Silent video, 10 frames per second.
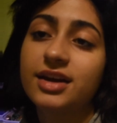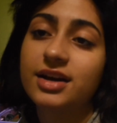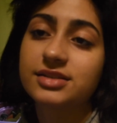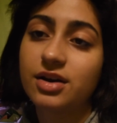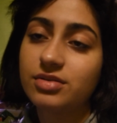
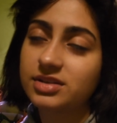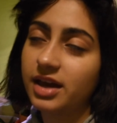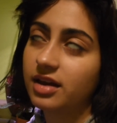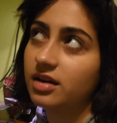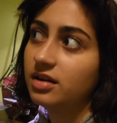Because I was
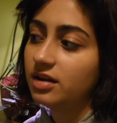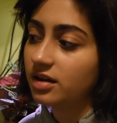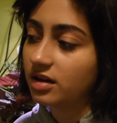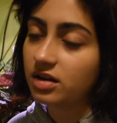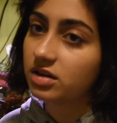like,
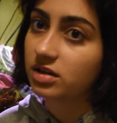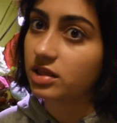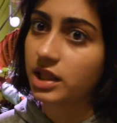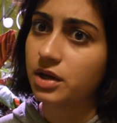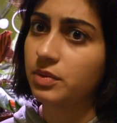ugh,
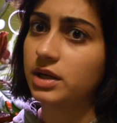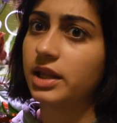liquid.